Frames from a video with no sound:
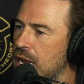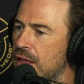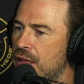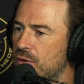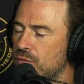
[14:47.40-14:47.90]

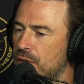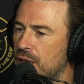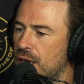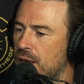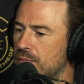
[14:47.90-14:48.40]
And
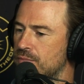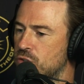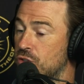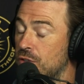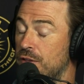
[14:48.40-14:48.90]
then
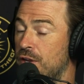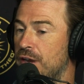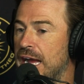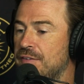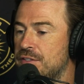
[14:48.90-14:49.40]
shortly
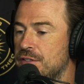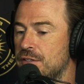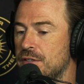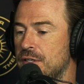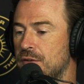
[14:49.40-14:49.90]

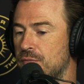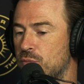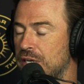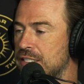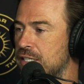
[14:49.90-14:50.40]
thereafter,
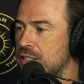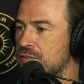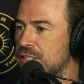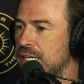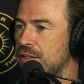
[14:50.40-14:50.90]
president
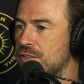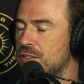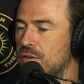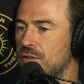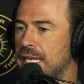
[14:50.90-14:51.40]
of sales.
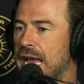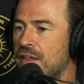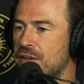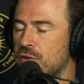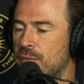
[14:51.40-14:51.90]
So
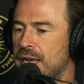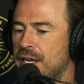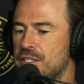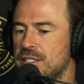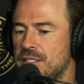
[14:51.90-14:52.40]
now that you're
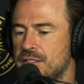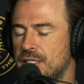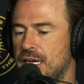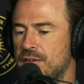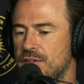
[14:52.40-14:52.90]
managing
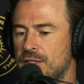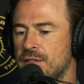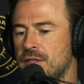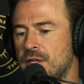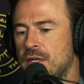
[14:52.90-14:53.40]
kind of
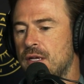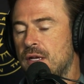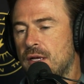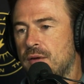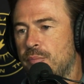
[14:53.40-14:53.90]

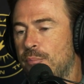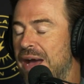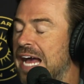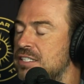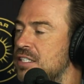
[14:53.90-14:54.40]

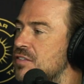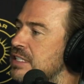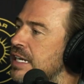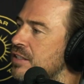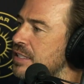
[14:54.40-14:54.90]
massive
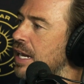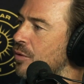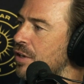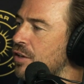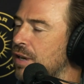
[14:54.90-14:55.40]
sales
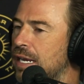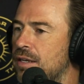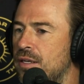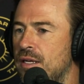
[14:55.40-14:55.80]
network, right?